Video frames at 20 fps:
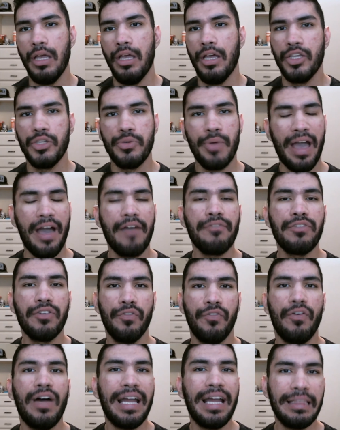You have to
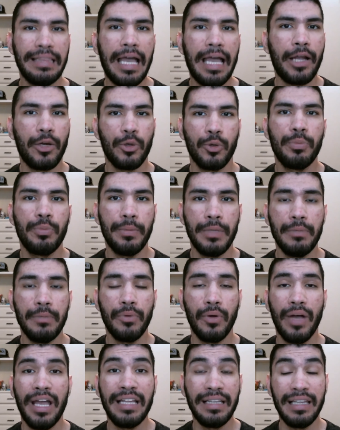find that group of
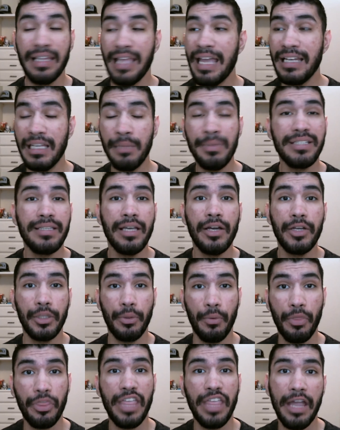people. And let me tell
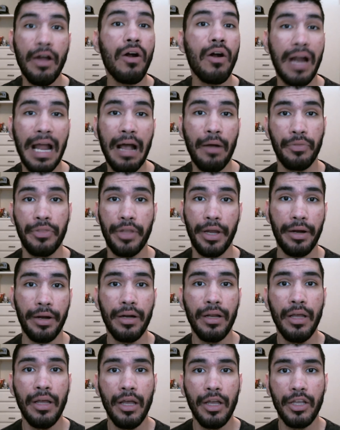you, they are out there.
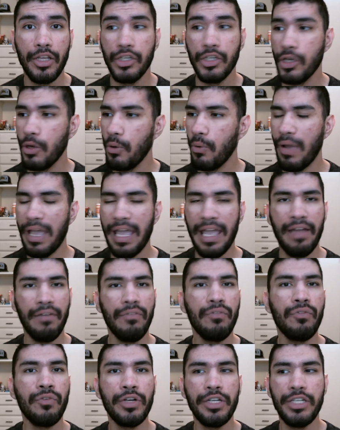
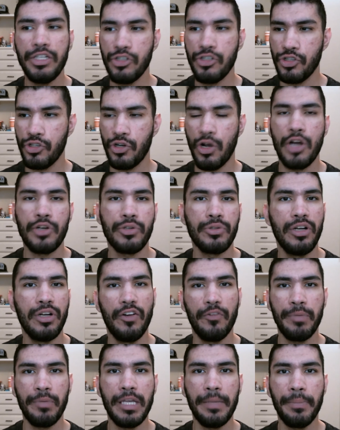Every genre
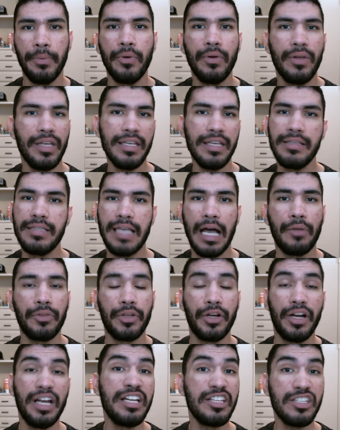of people is out
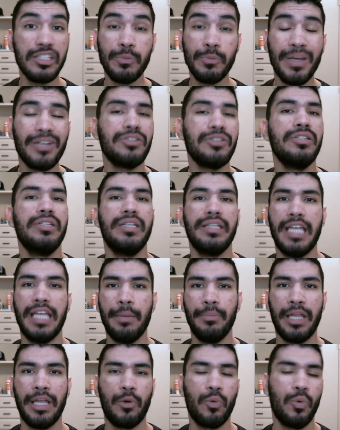there. And especially in a
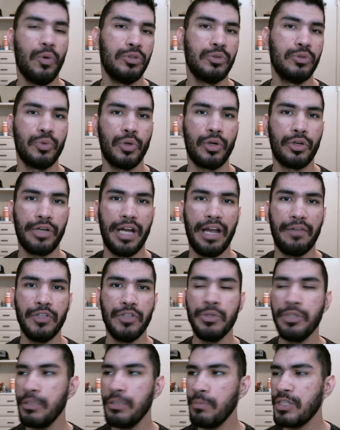game like World of Warcraft,
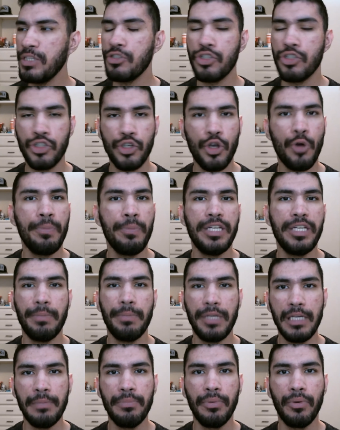you can meet so many
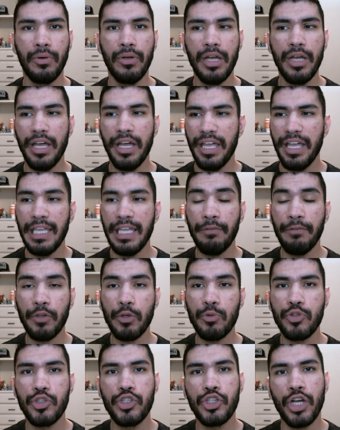people if
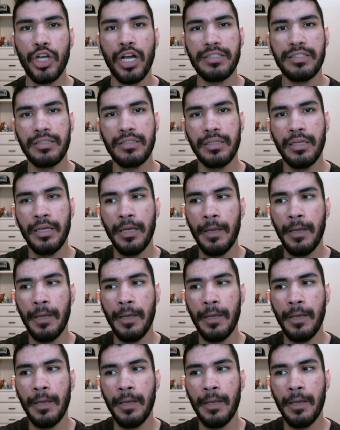you just